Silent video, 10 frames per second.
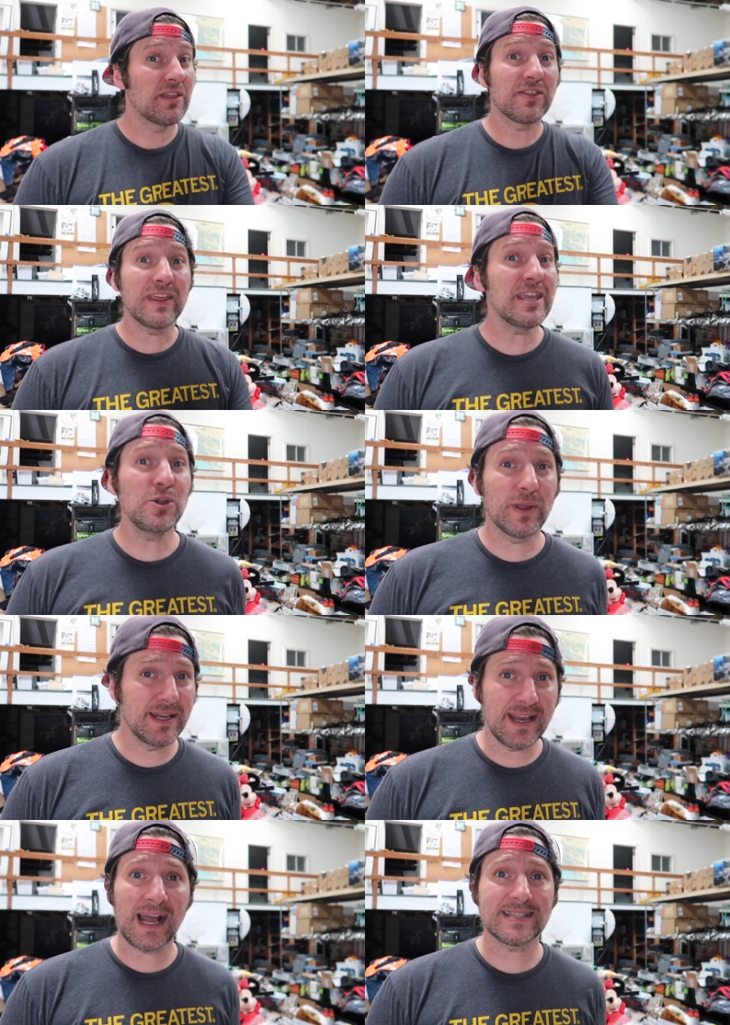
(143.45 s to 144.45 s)
the thing you
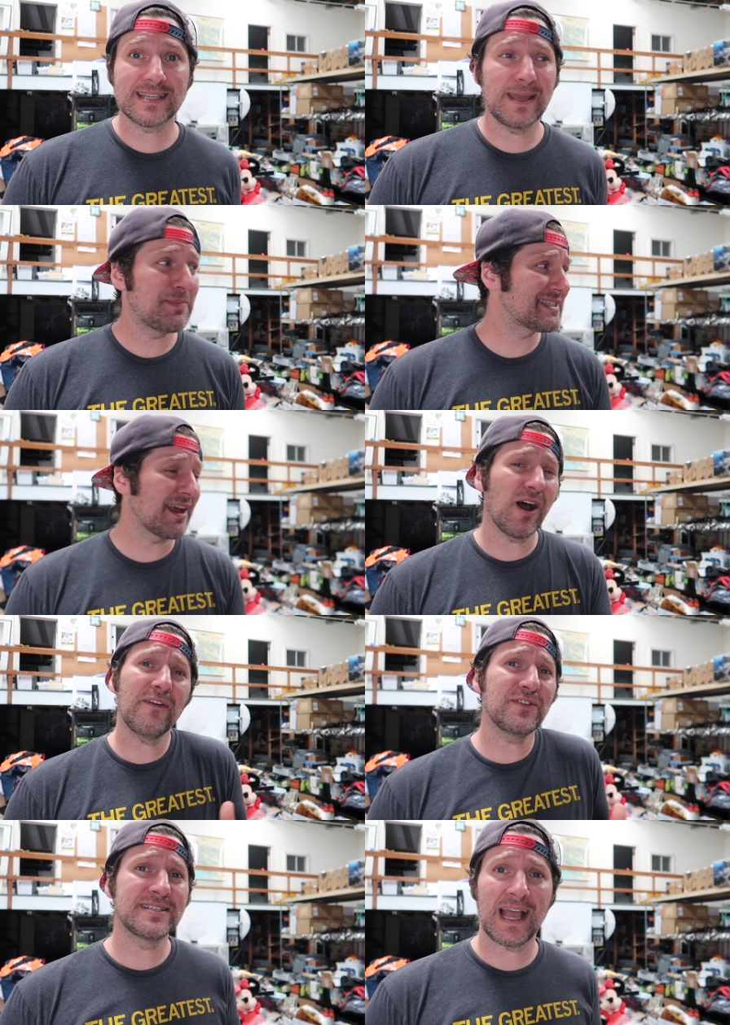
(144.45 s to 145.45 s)
cannot skip is that
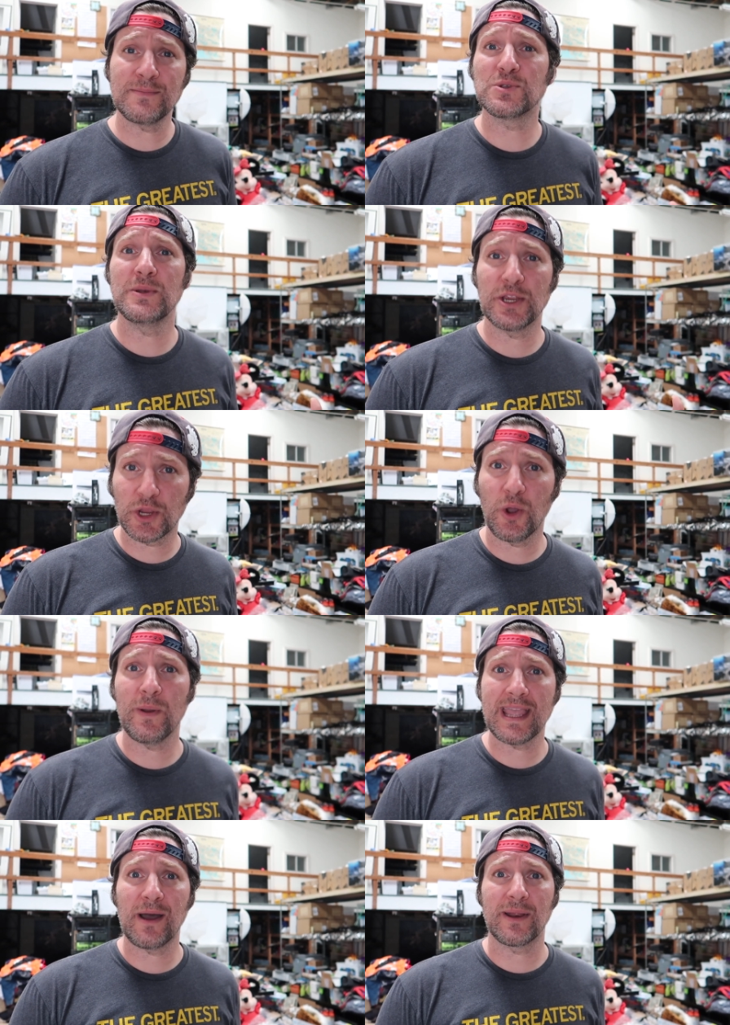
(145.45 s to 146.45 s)
oftentimes when you're
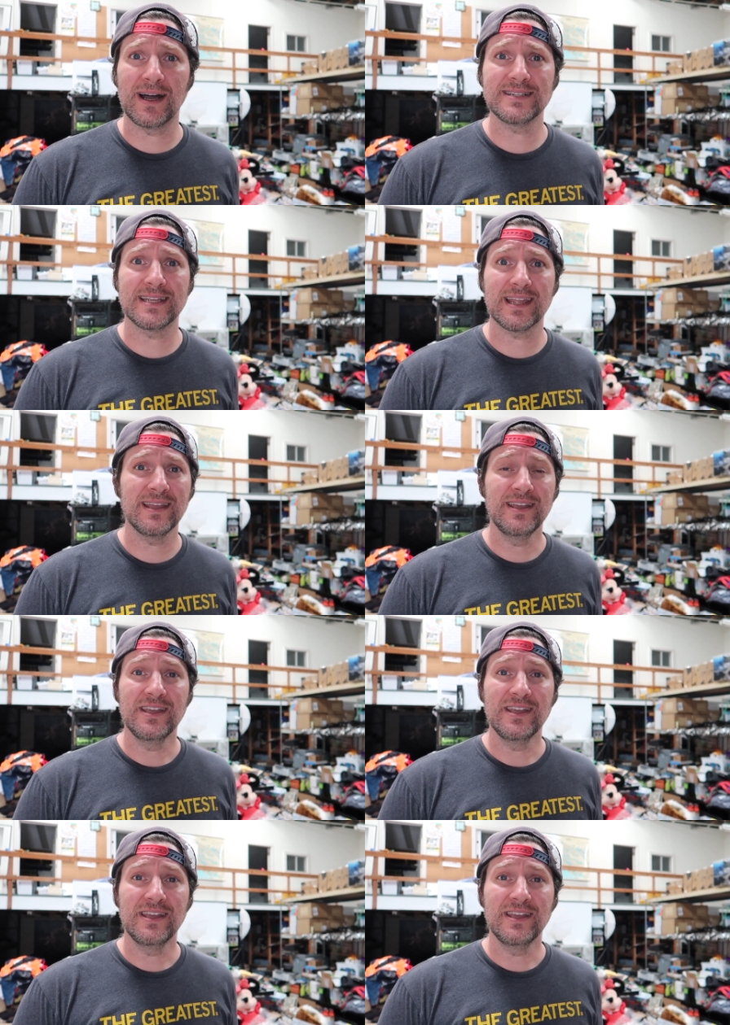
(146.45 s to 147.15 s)
going out hunting,